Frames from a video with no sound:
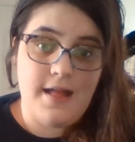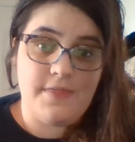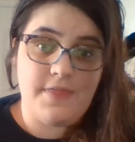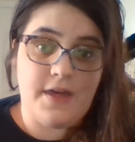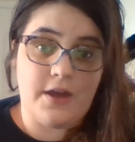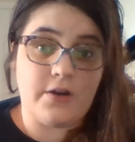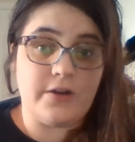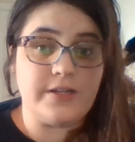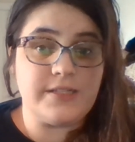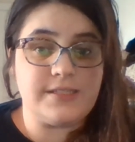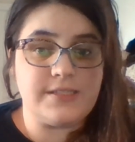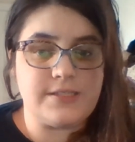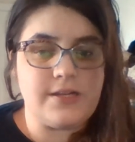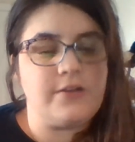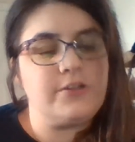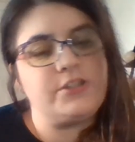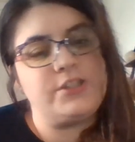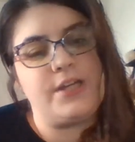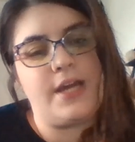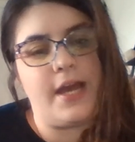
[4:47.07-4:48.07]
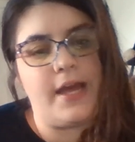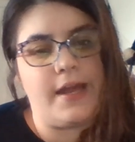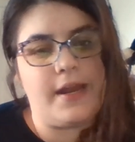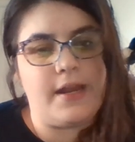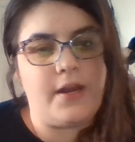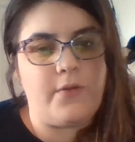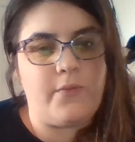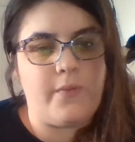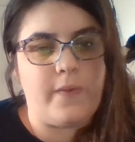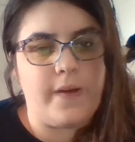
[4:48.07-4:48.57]
that are
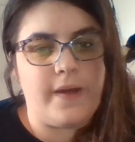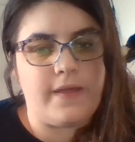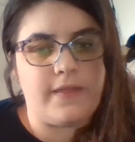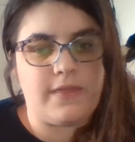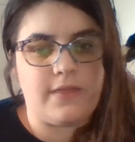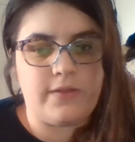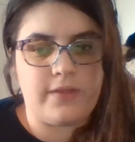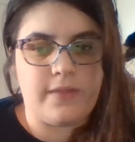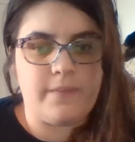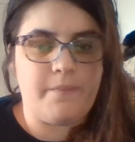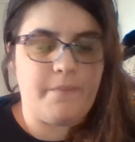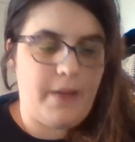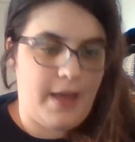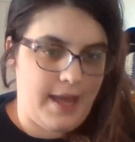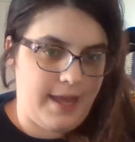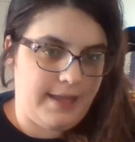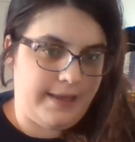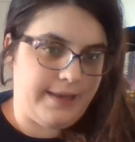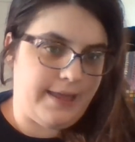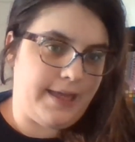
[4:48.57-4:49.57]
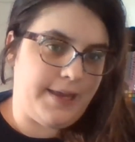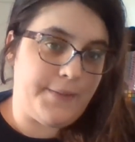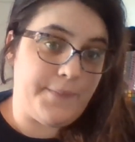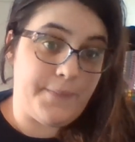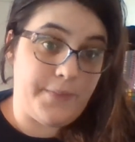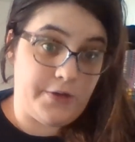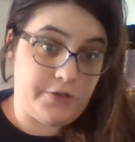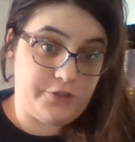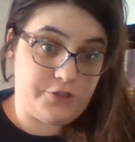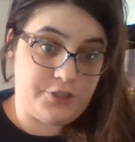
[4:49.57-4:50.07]
associated with pain and
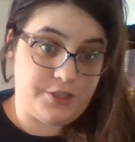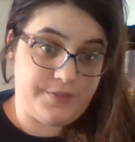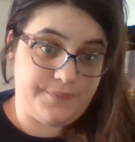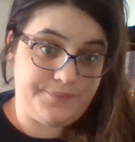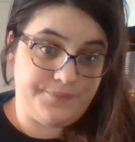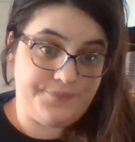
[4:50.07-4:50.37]
emotion.